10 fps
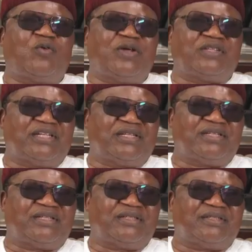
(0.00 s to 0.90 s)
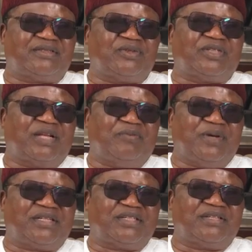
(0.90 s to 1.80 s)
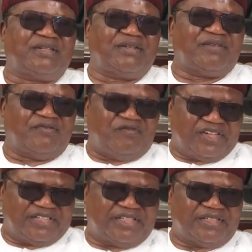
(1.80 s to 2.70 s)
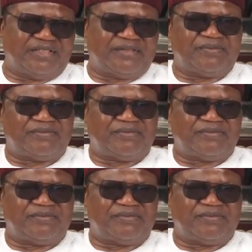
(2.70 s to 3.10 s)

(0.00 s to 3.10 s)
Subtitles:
all waiting to celebrate victory.